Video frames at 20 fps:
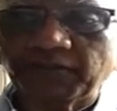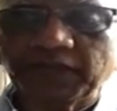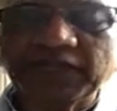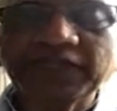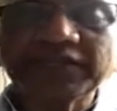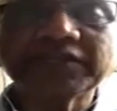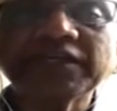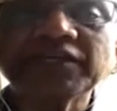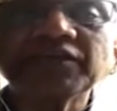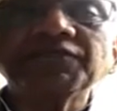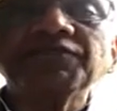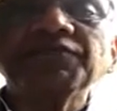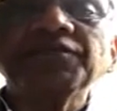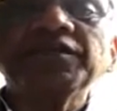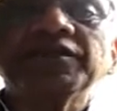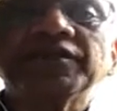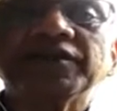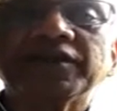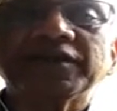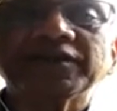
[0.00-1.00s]
He says
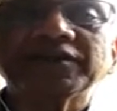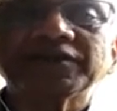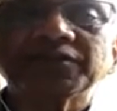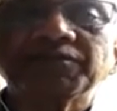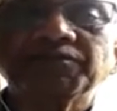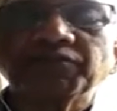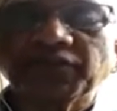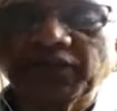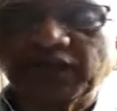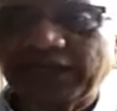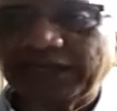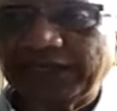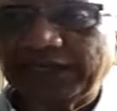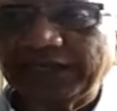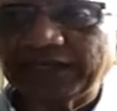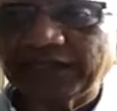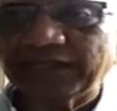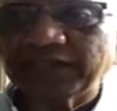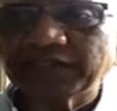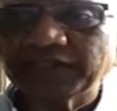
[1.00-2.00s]
fearless in
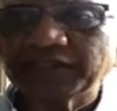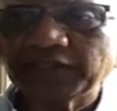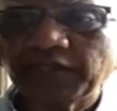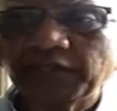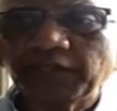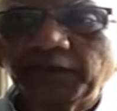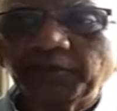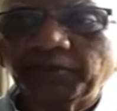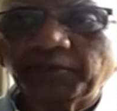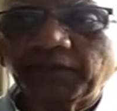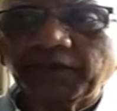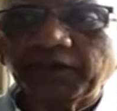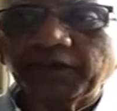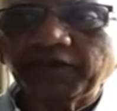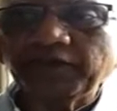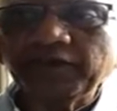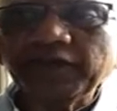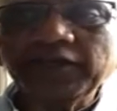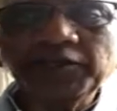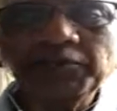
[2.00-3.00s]
English, but
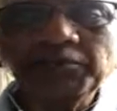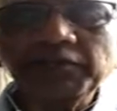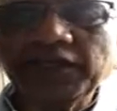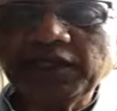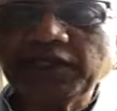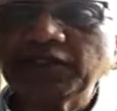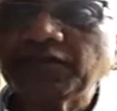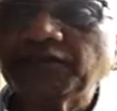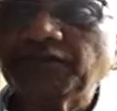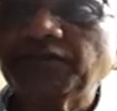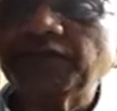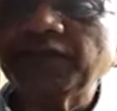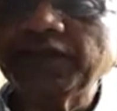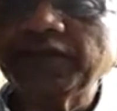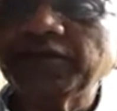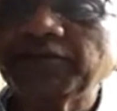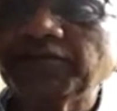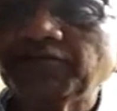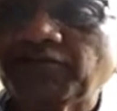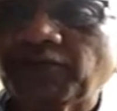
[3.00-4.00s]
it really means
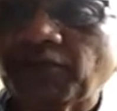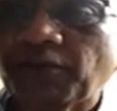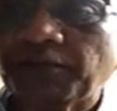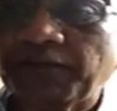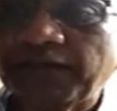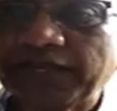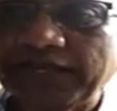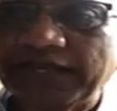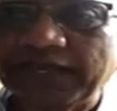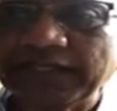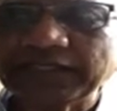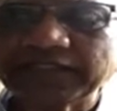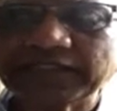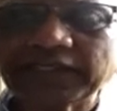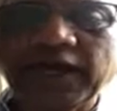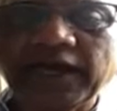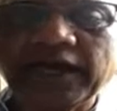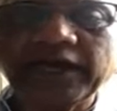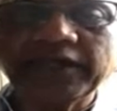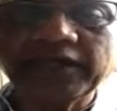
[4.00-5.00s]
freedom from any
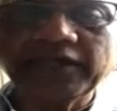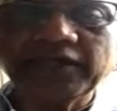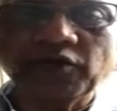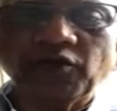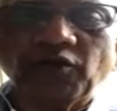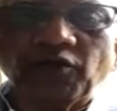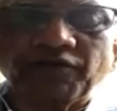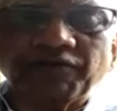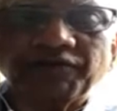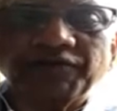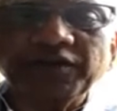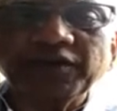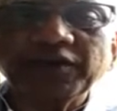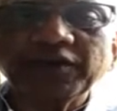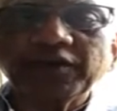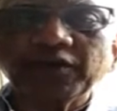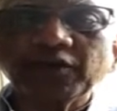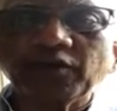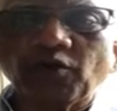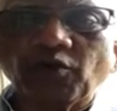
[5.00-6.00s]
anxiety or
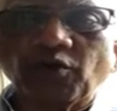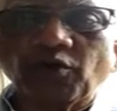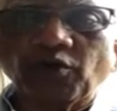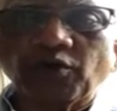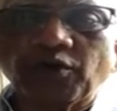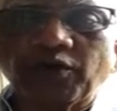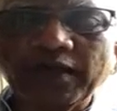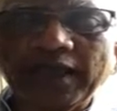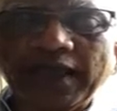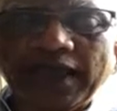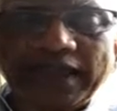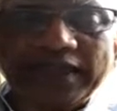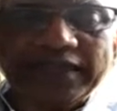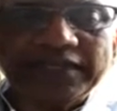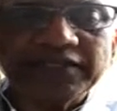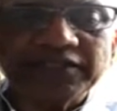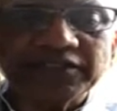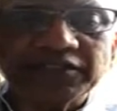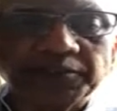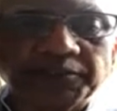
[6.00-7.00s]
fear or
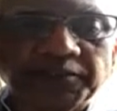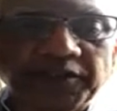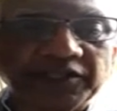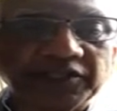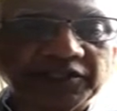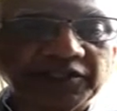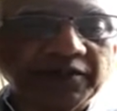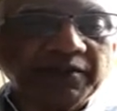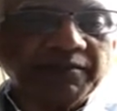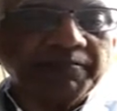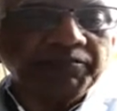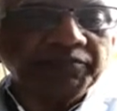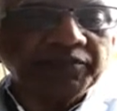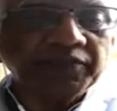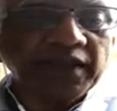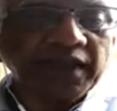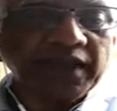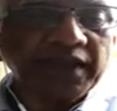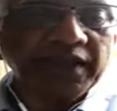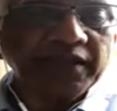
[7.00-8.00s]
anticipation,
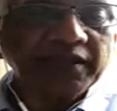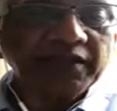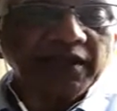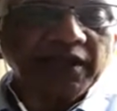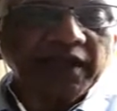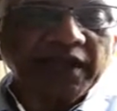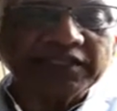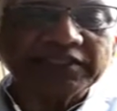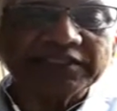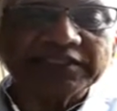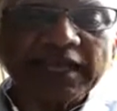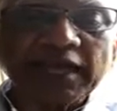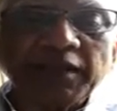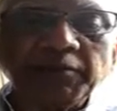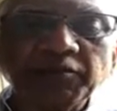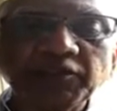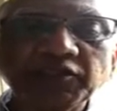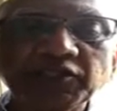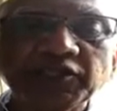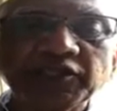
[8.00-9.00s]
and
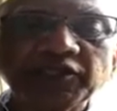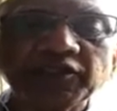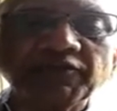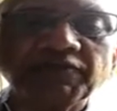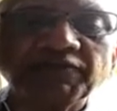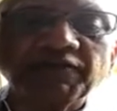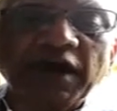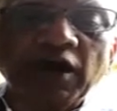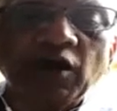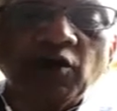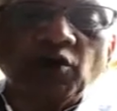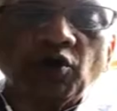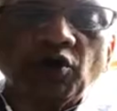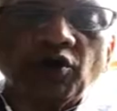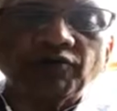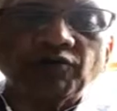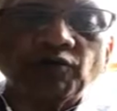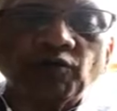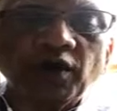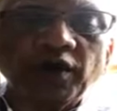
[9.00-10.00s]
established in the vow
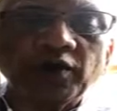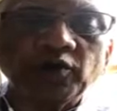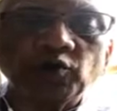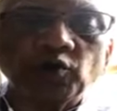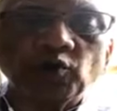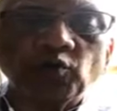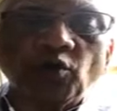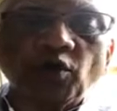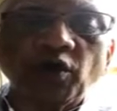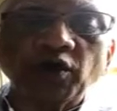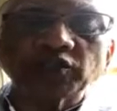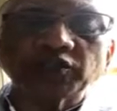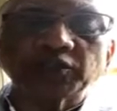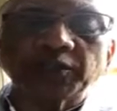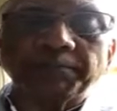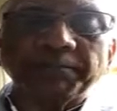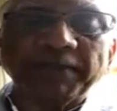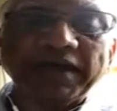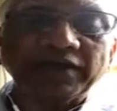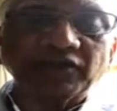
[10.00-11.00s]
of one who walks
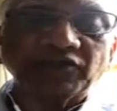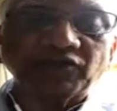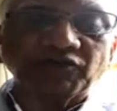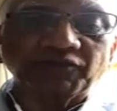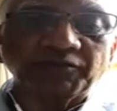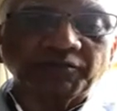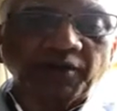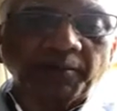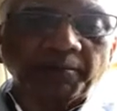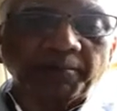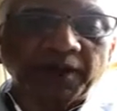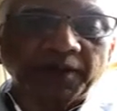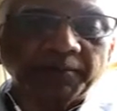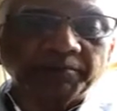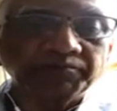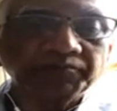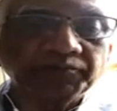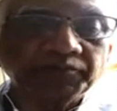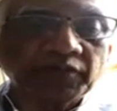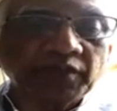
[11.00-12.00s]
the path of Brahma.
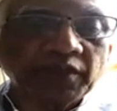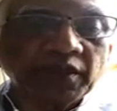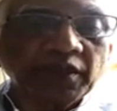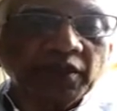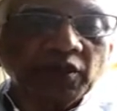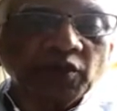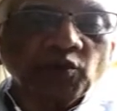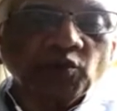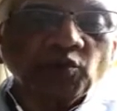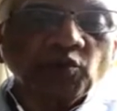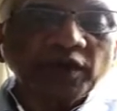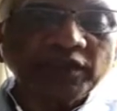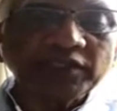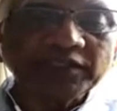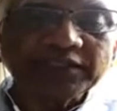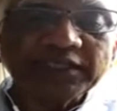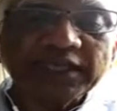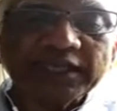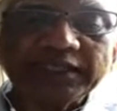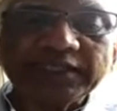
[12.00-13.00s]

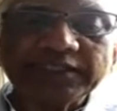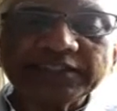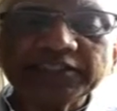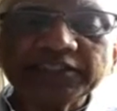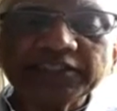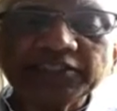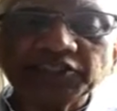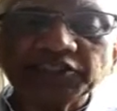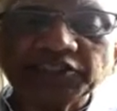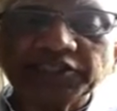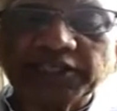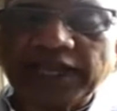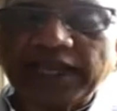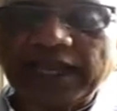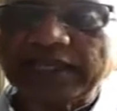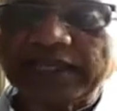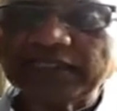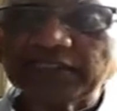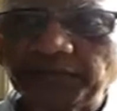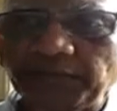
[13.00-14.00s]
Once that decision is